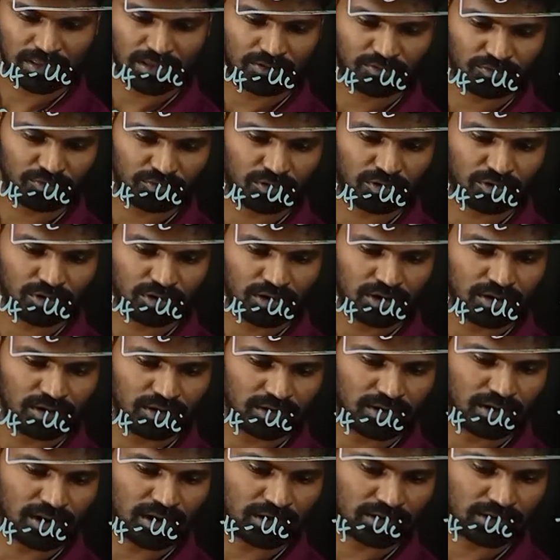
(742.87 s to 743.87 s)
Therefore
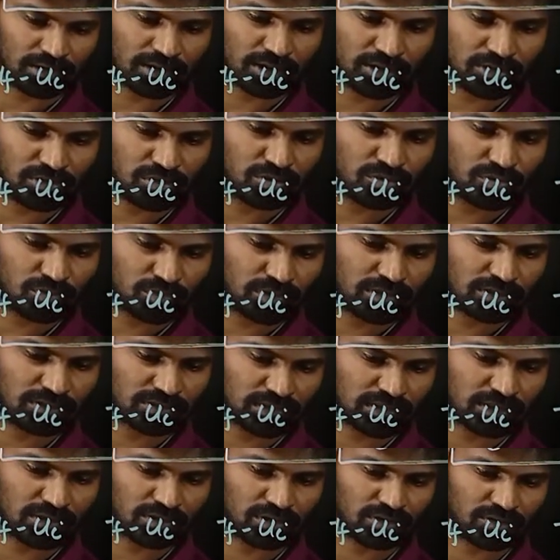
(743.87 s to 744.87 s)
delta u
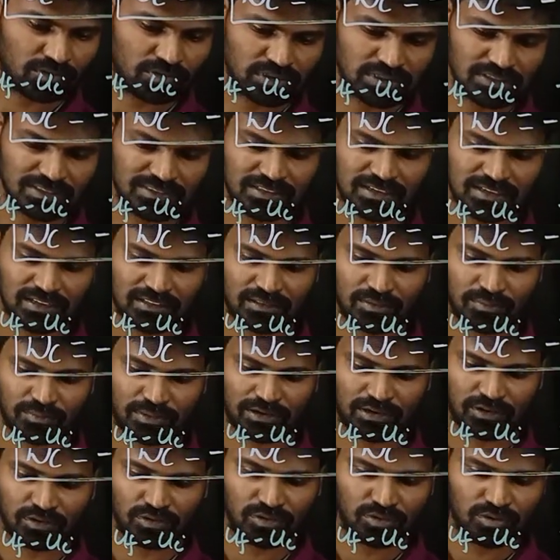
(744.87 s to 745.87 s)
is equal to, which is nothing
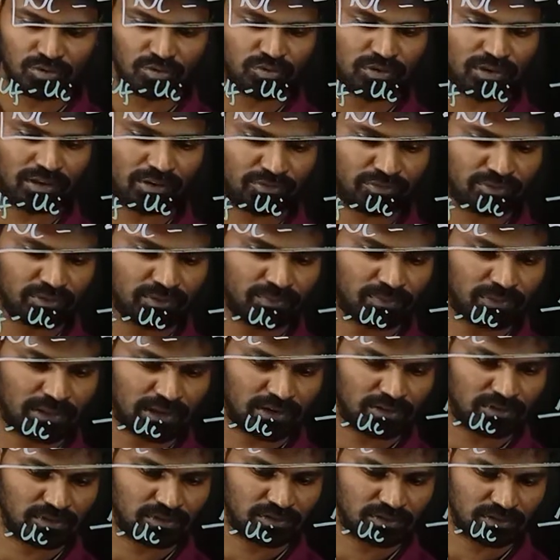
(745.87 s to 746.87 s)
but uf,
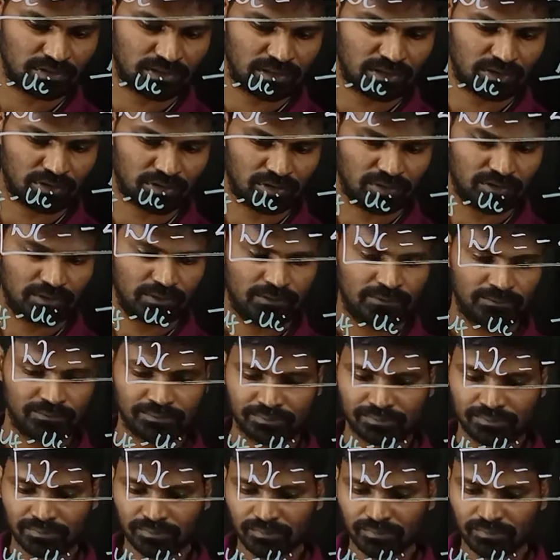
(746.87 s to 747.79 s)
that is 0